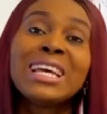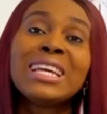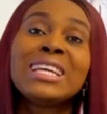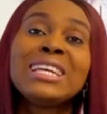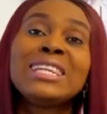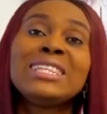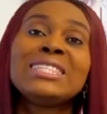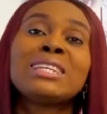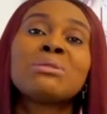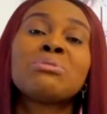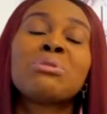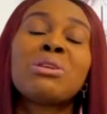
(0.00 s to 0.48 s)

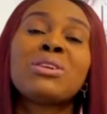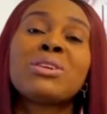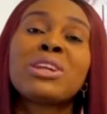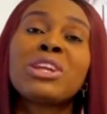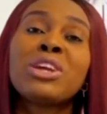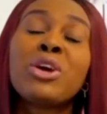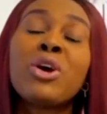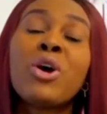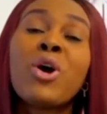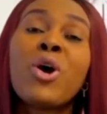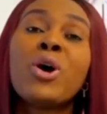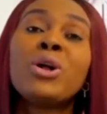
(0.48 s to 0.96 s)
is about
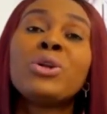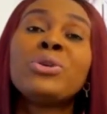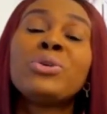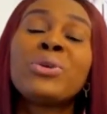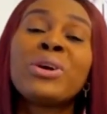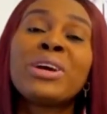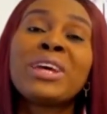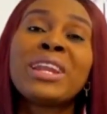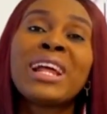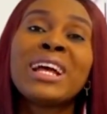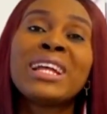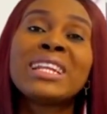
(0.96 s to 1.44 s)

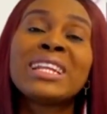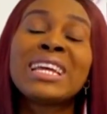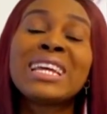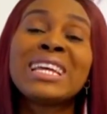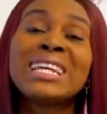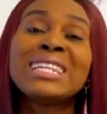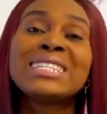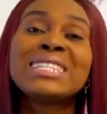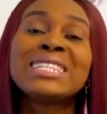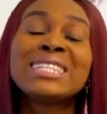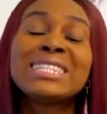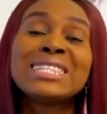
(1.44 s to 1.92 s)

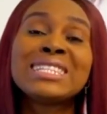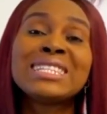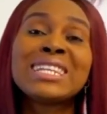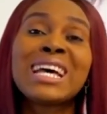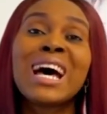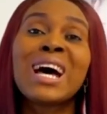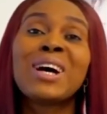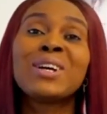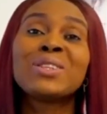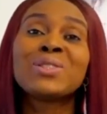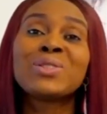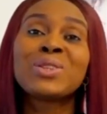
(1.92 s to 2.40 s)

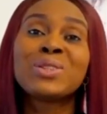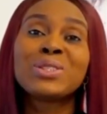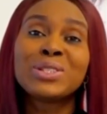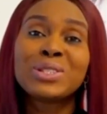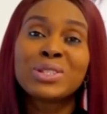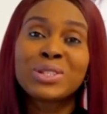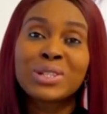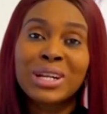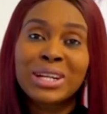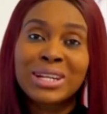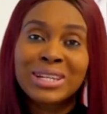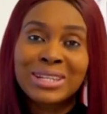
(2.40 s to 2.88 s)

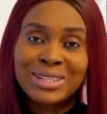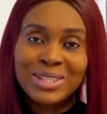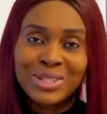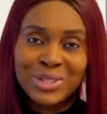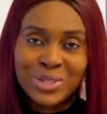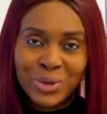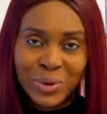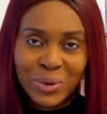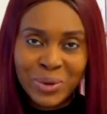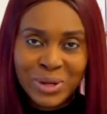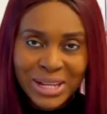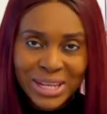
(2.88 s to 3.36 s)

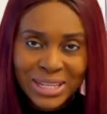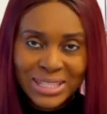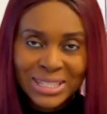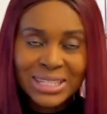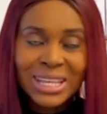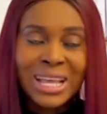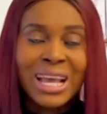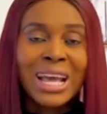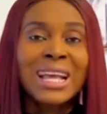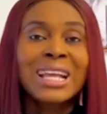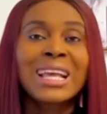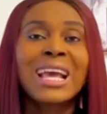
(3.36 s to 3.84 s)
$118,000.
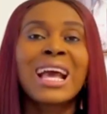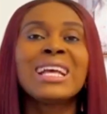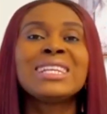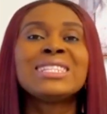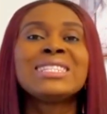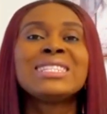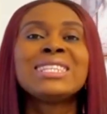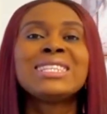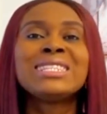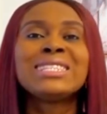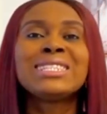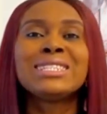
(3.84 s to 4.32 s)

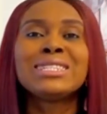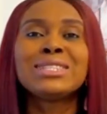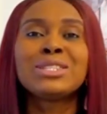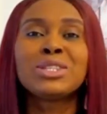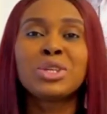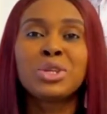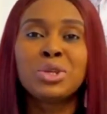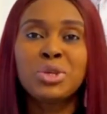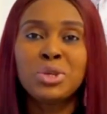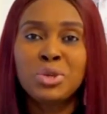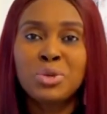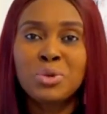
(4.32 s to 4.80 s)
Guys, this is
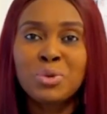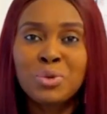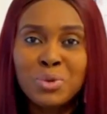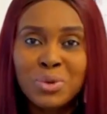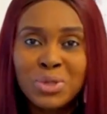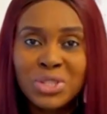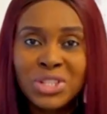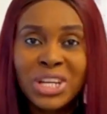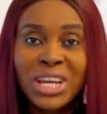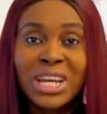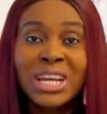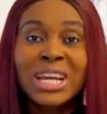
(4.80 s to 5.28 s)

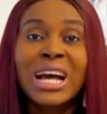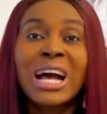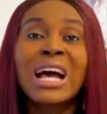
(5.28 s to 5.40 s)
huge.